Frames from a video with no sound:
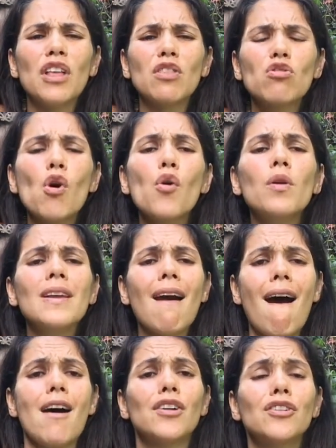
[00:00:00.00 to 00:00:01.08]
and totally
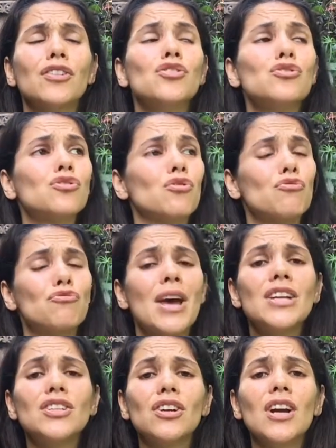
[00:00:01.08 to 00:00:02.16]
utter
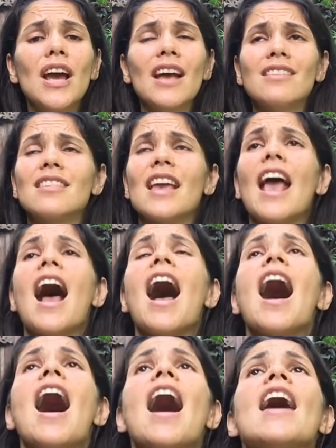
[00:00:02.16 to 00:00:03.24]
surrender and say,
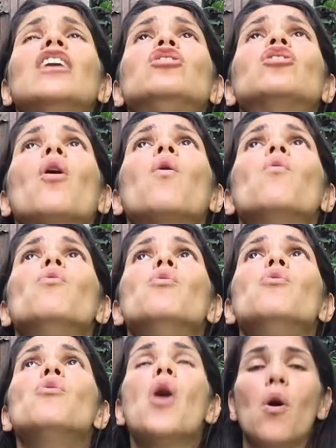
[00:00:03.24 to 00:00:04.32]
I don't
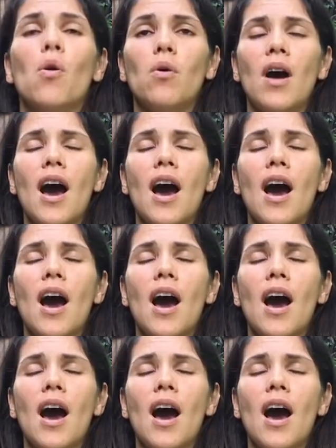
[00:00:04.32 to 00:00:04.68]
know.